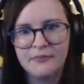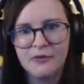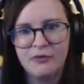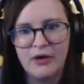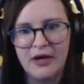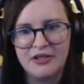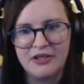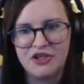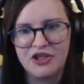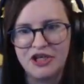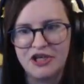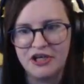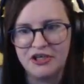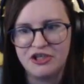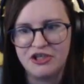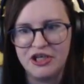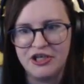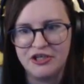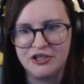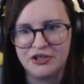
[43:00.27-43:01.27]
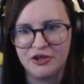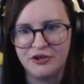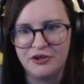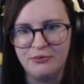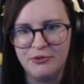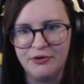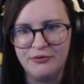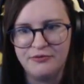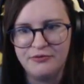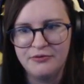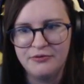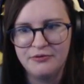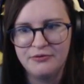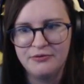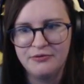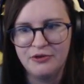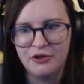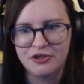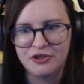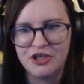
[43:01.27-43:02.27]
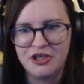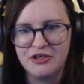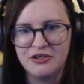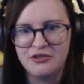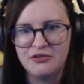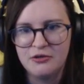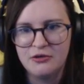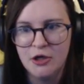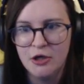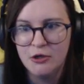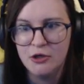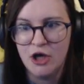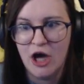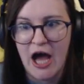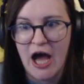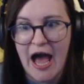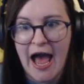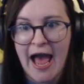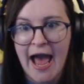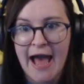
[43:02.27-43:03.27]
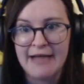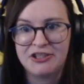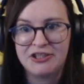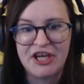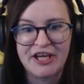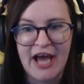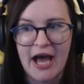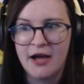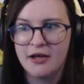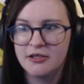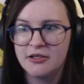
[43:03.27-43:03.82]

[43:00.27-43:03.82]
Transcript: Right, Chica, Chica's on the move. Not Chica. Ah, Chica!